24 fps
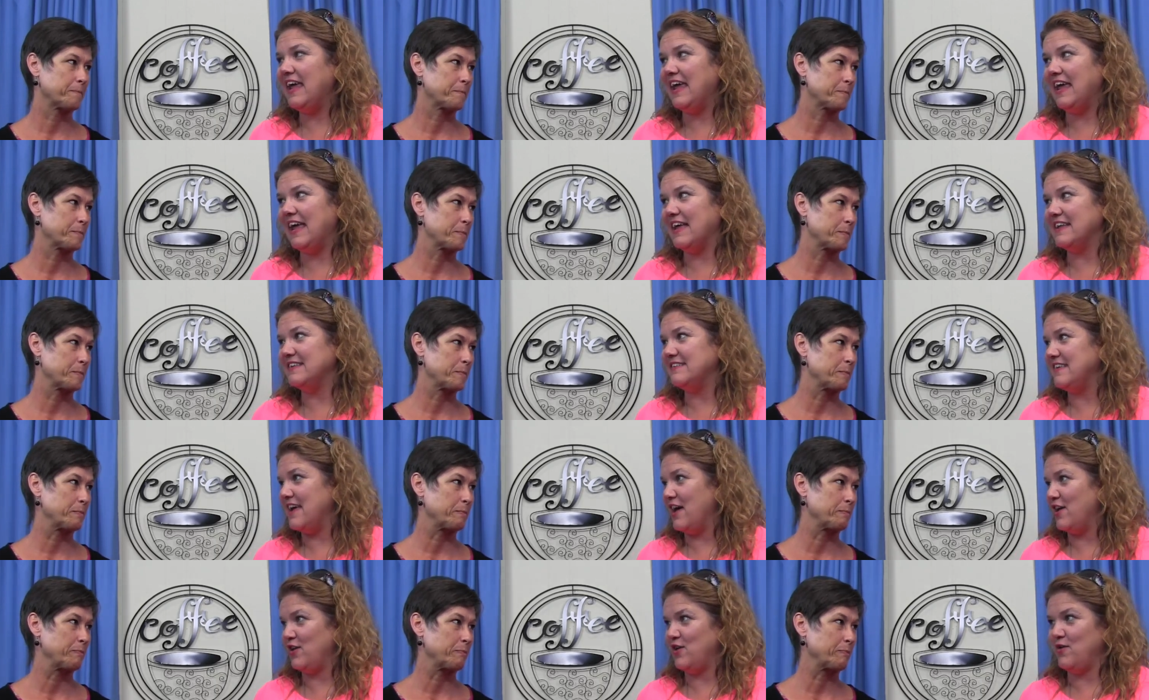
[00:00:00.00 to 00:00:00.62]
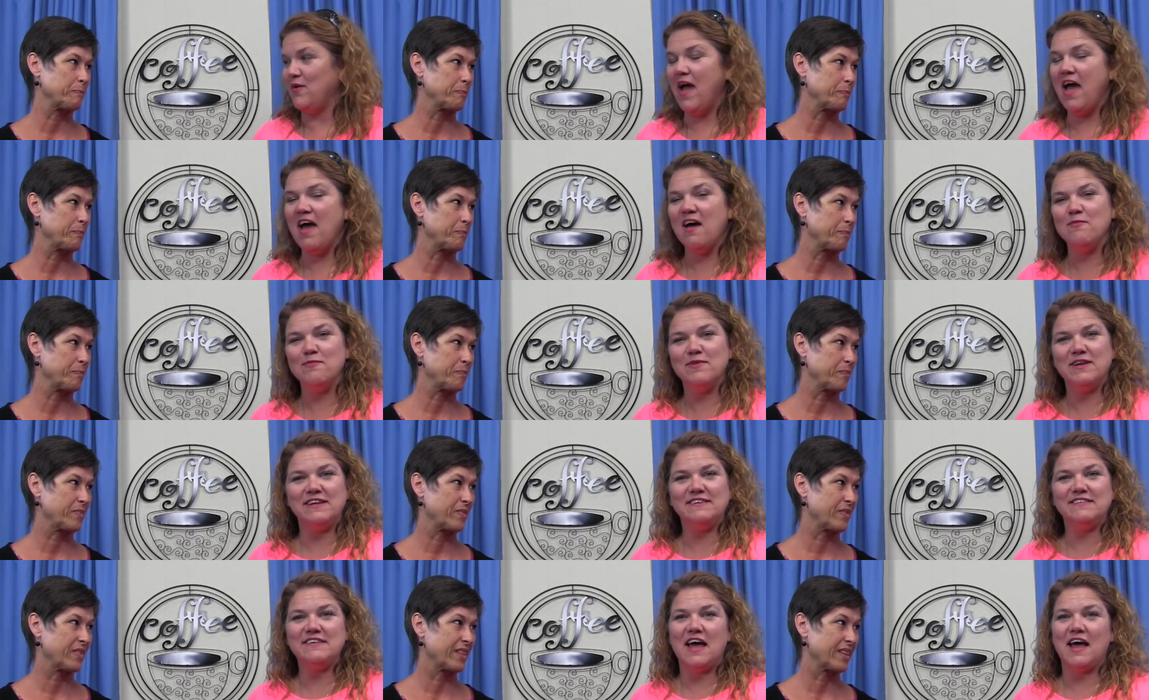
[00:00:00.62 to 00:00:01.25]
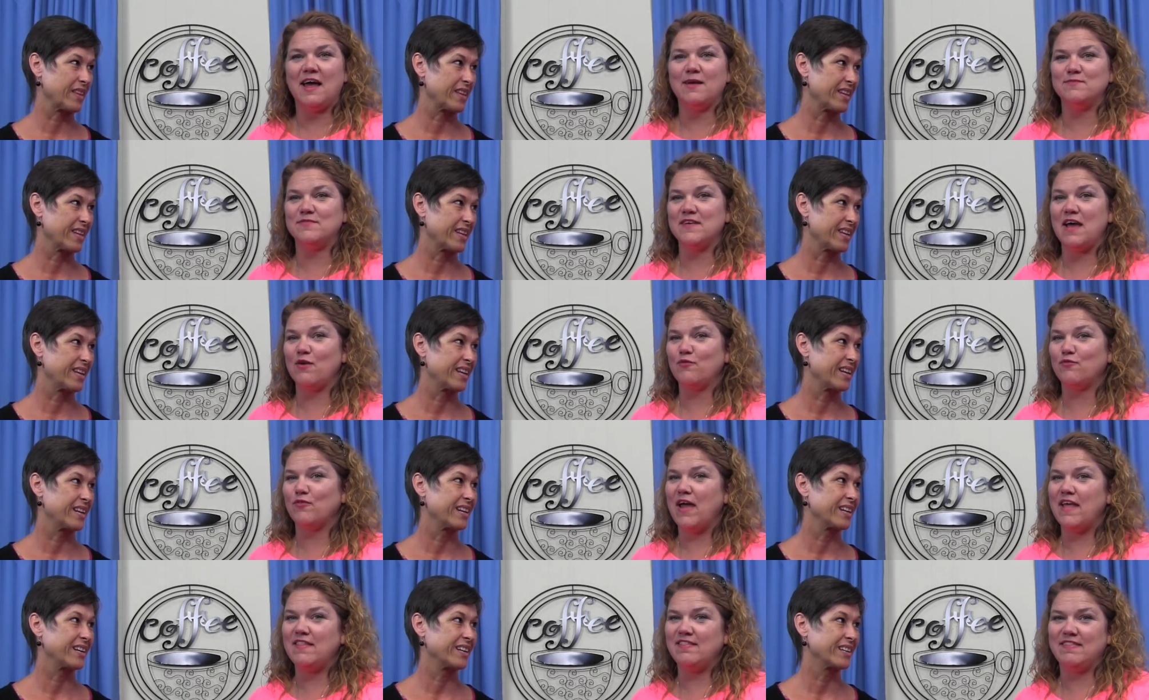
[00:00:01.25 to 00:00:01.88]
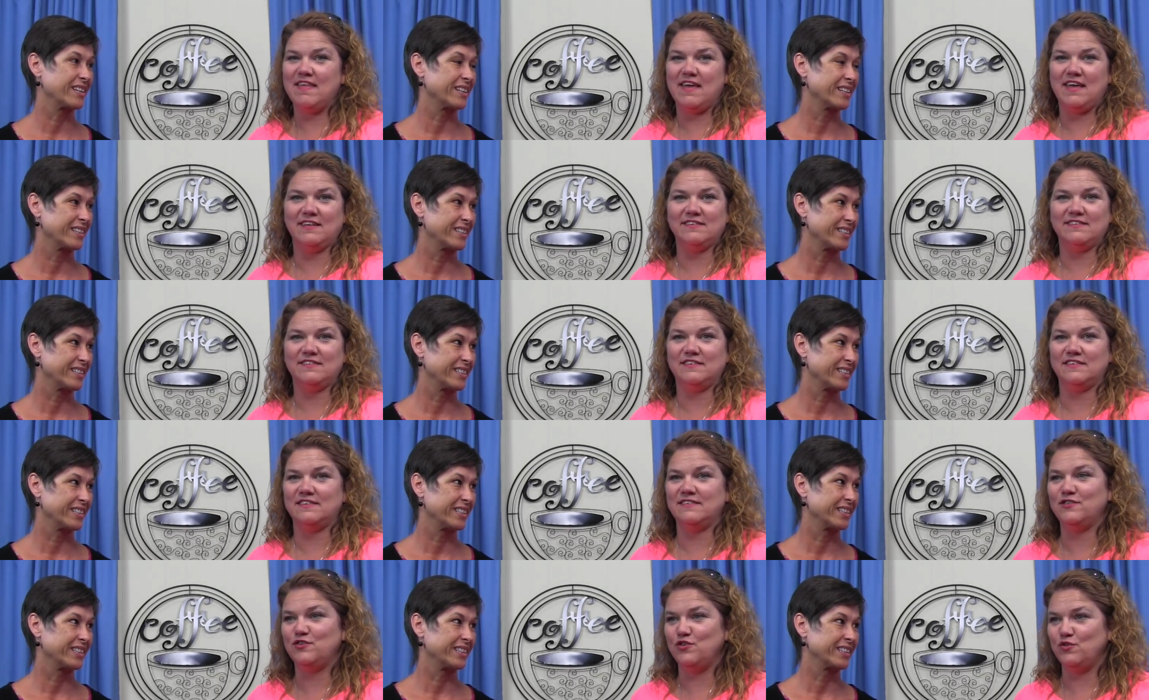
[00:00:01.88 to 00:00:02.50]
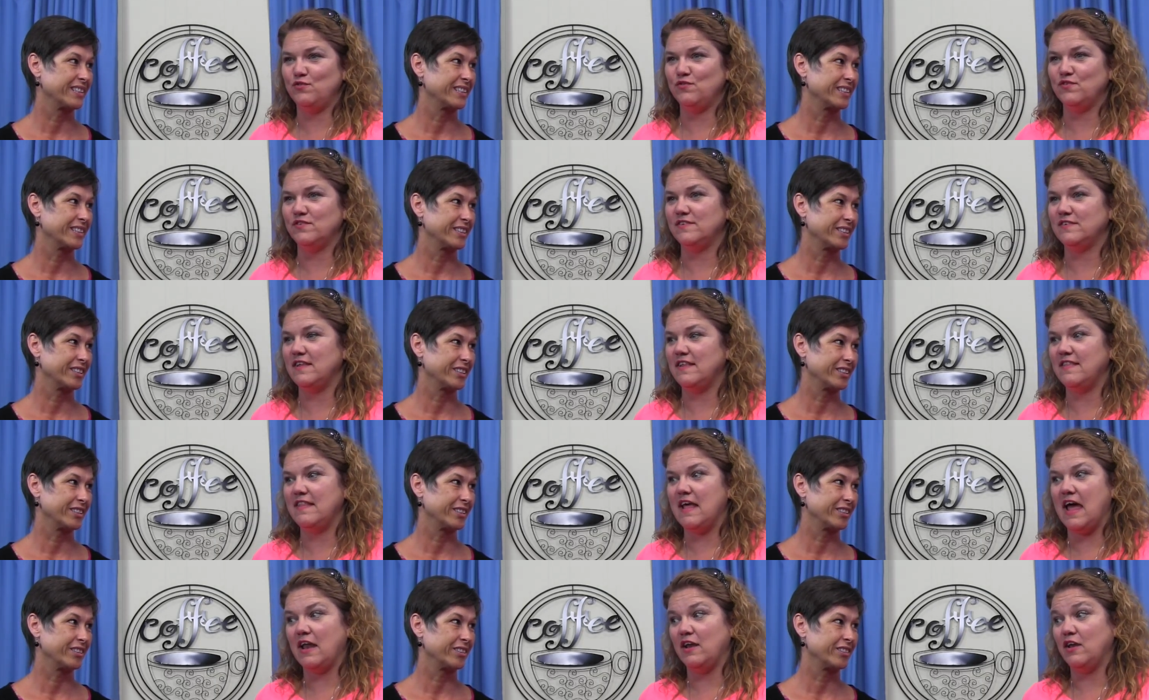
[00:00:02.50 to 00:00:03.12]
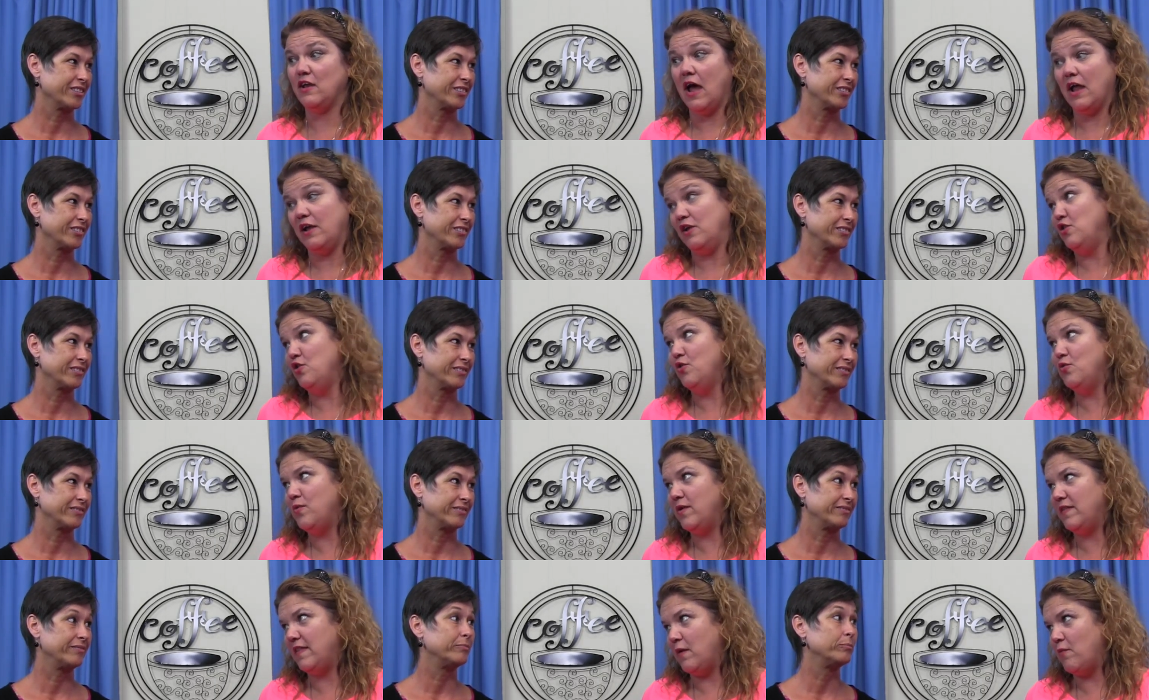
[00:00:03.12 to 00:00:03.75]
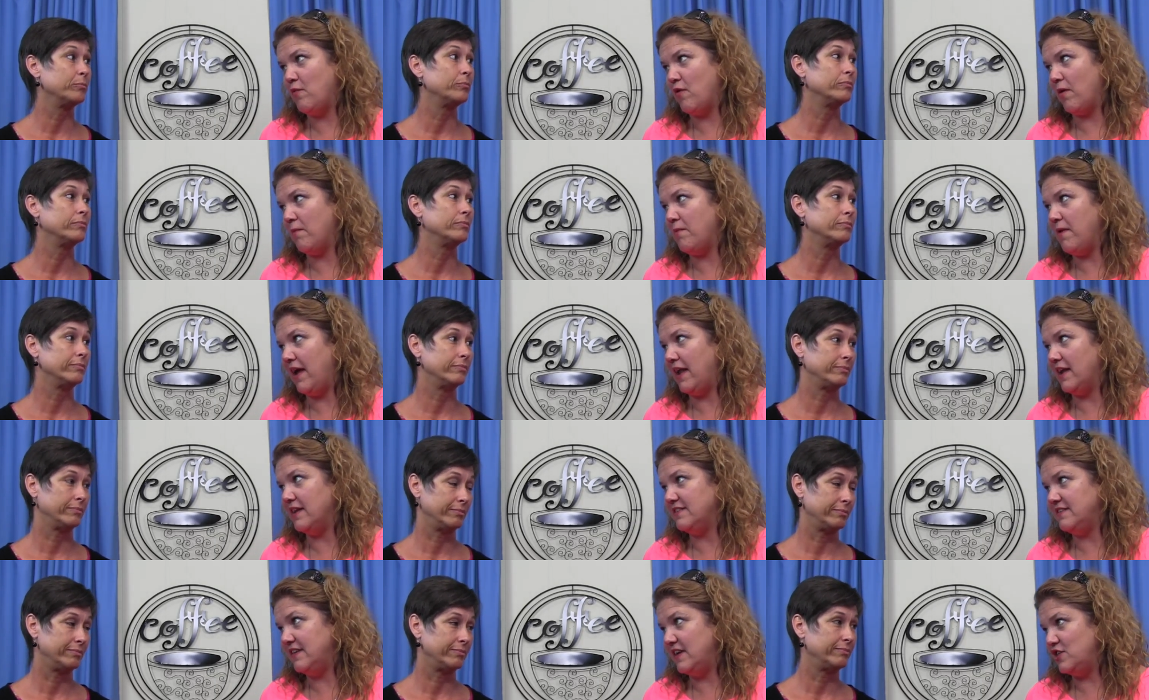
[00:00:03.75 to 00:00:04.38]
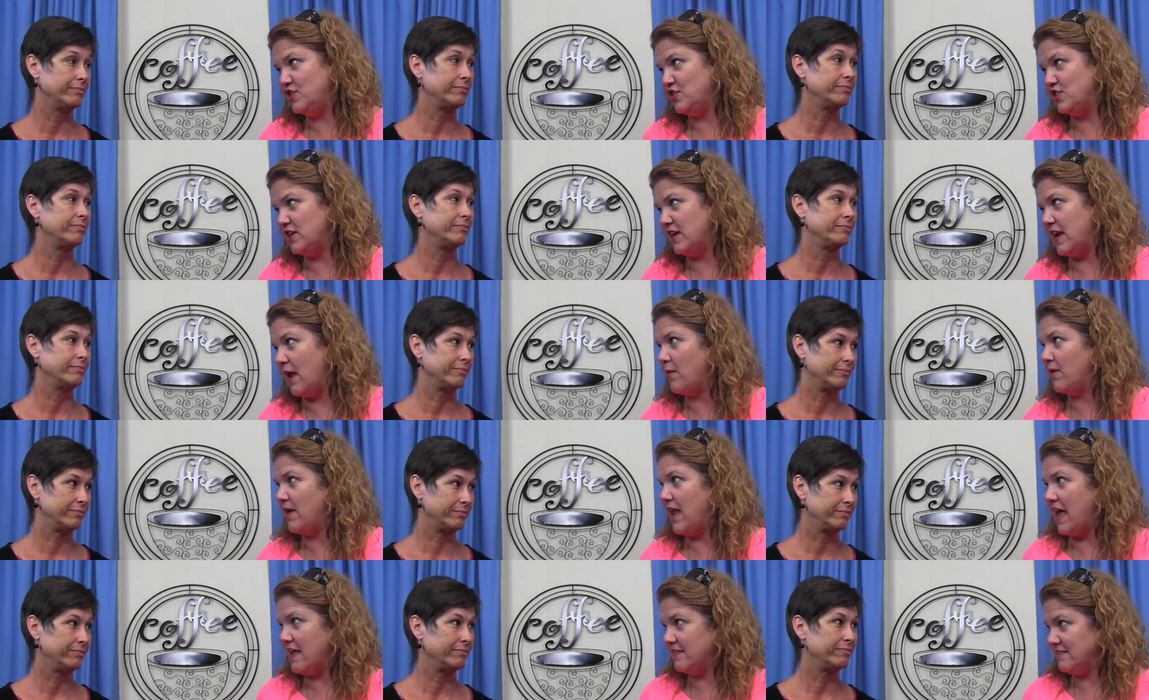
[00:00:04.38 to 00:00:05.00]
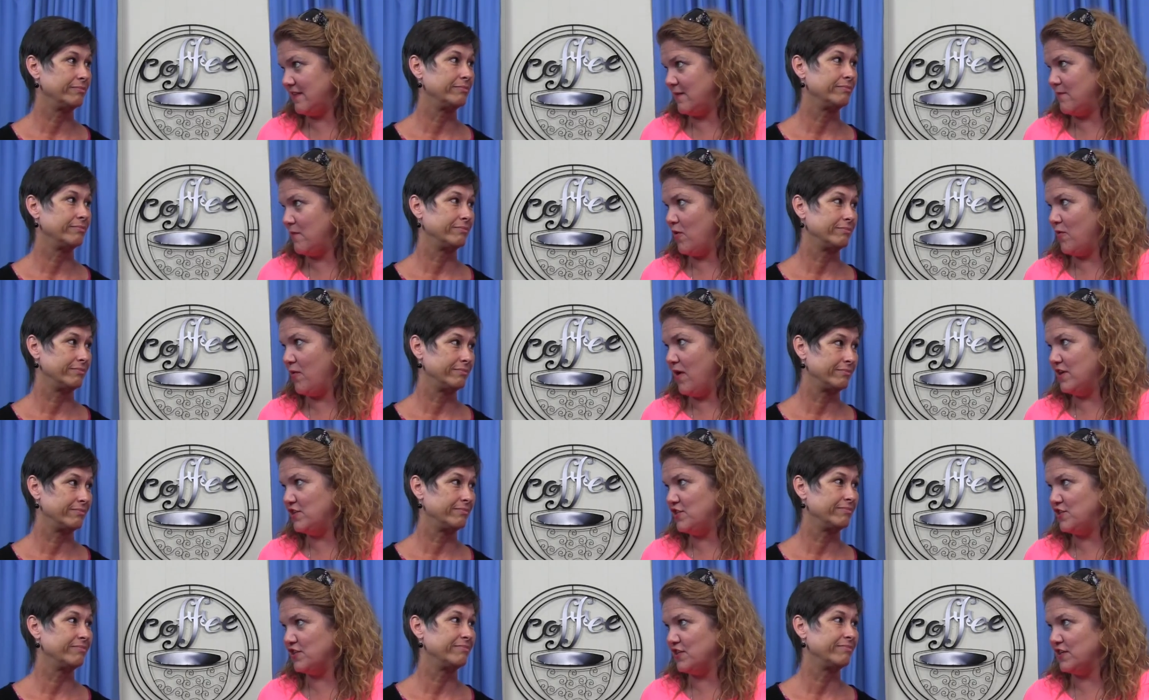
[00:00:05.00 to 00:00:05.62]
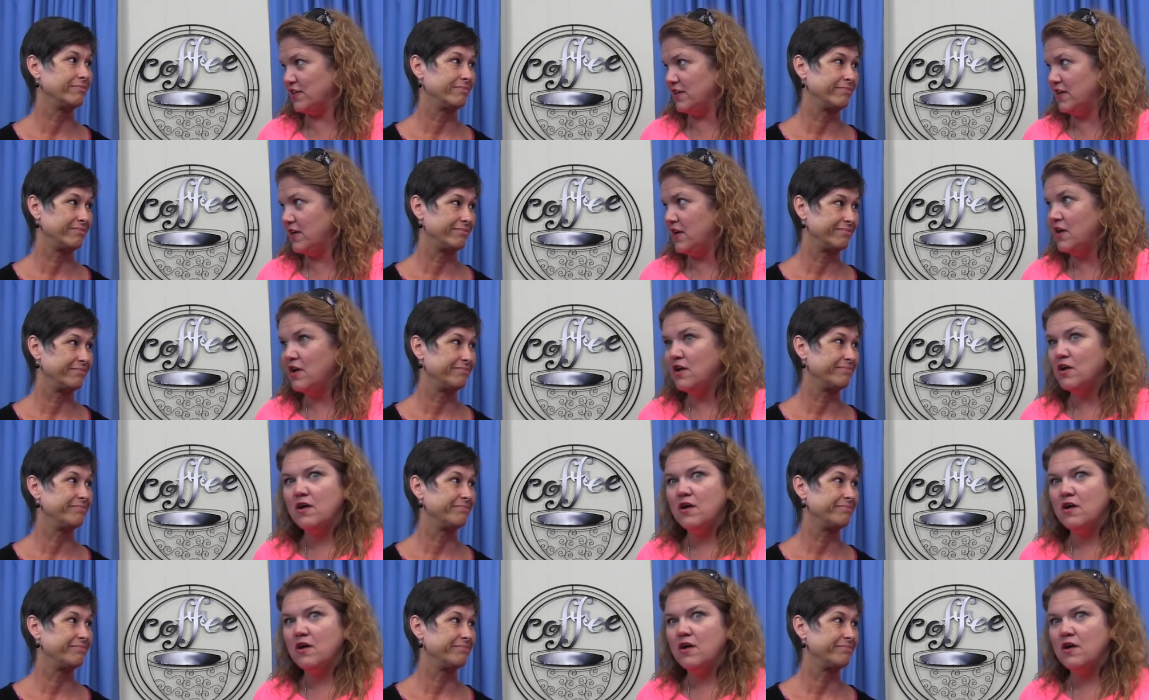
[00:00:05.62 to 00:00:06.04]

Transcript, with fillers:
Speaker 1: can't tell you how many times I read things to students and then I knew when they weren't paying attention, I would ask them a question.